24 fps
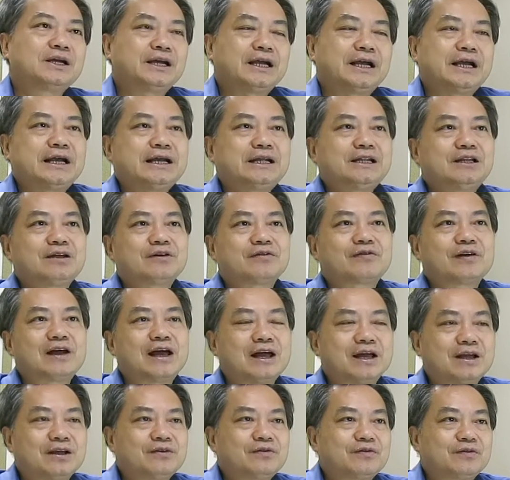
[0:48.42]
In the
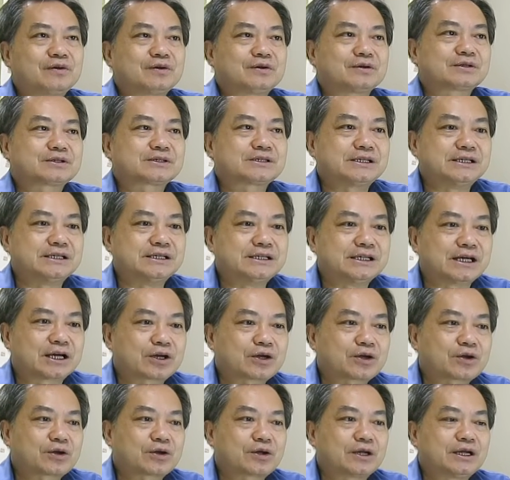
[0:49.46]
faith,
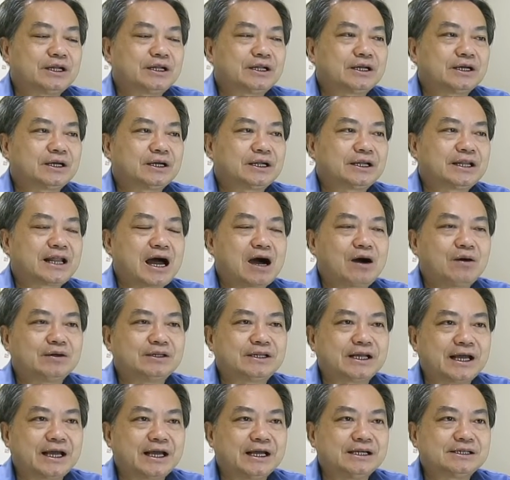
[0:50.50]

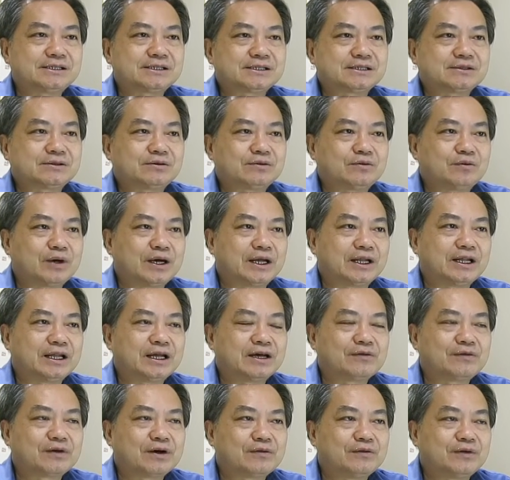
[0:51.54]
nowadays,
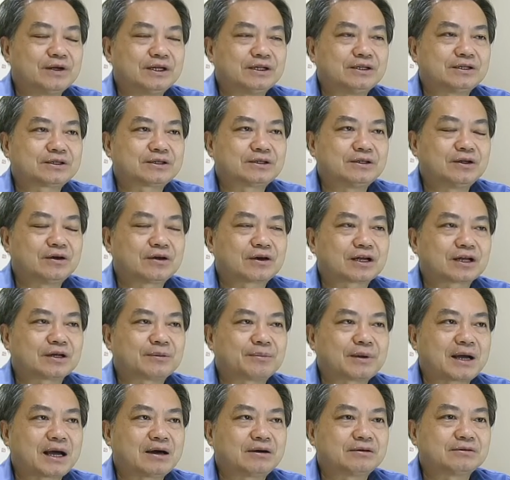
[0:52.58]
whenever we look
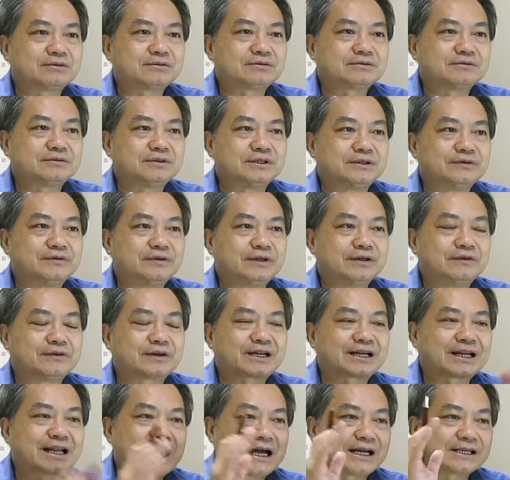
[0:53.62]
about, we
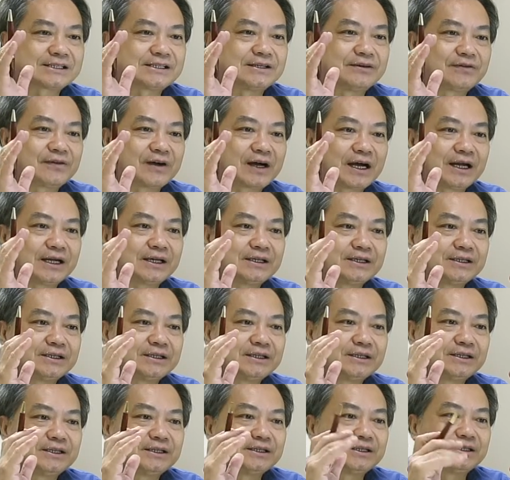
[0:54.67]
classify
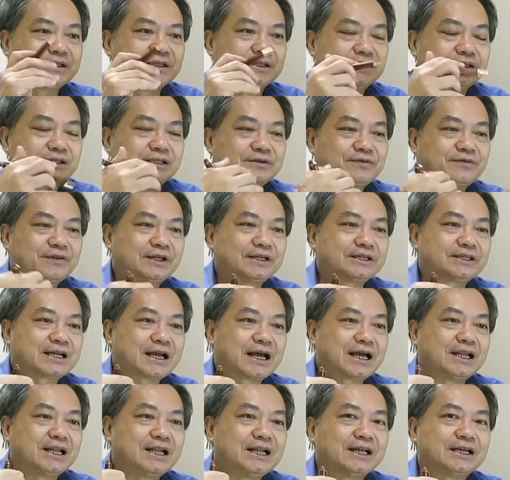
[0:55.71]
the different
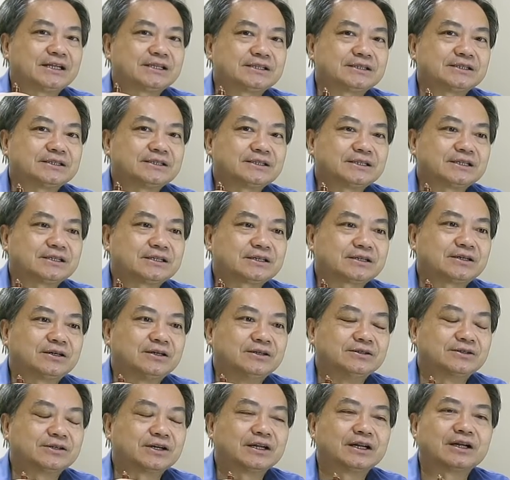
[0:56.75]
techniques
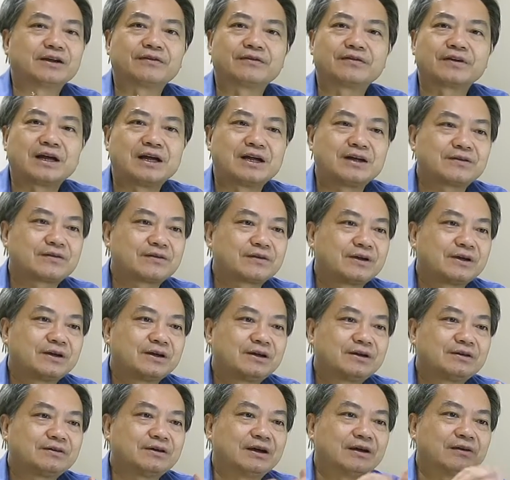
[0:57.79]
concerning faith.
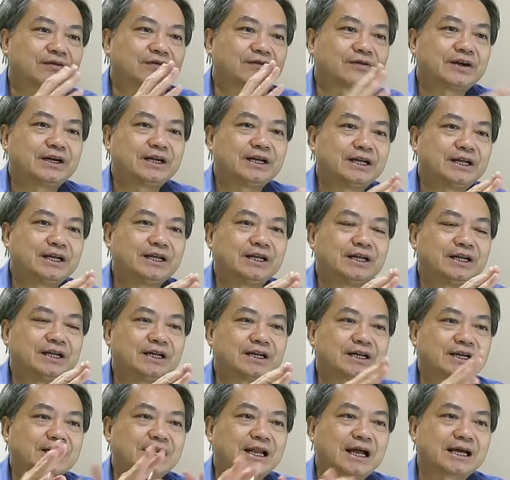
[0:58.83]
We have
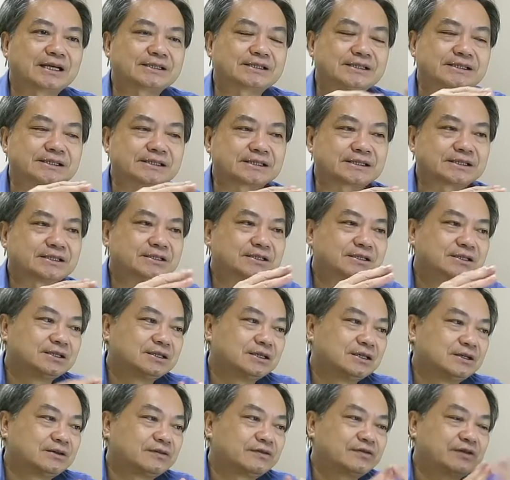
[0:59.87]
3 classes.
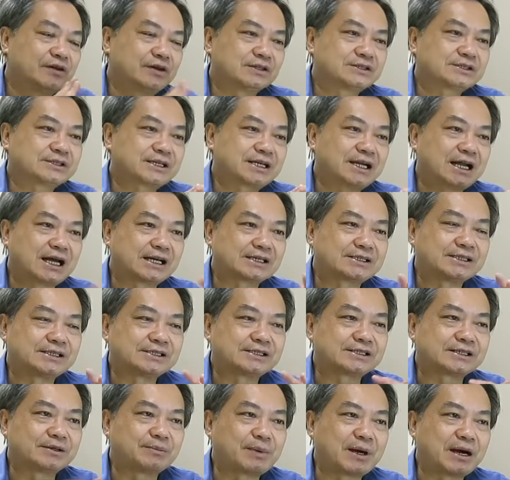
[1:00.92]
First class
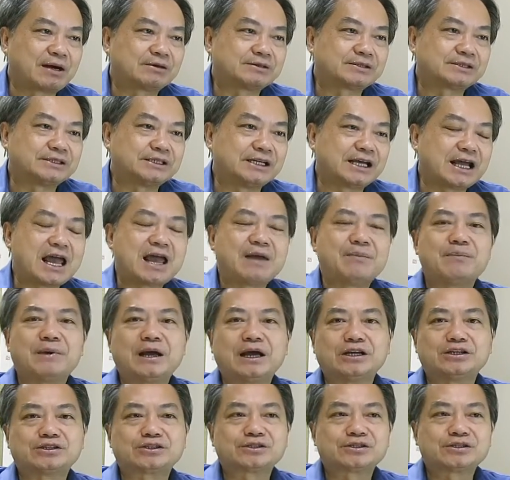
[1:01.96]
is about the
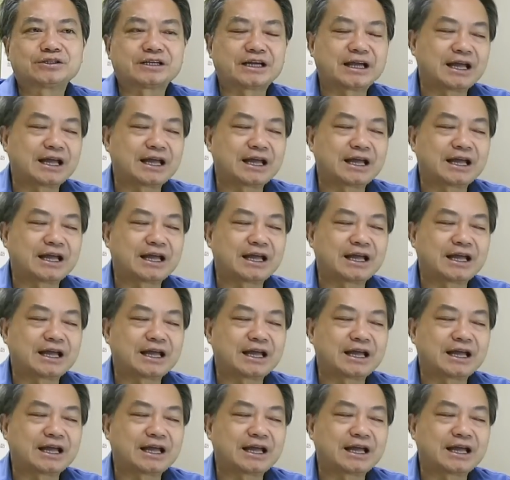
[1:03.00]
image.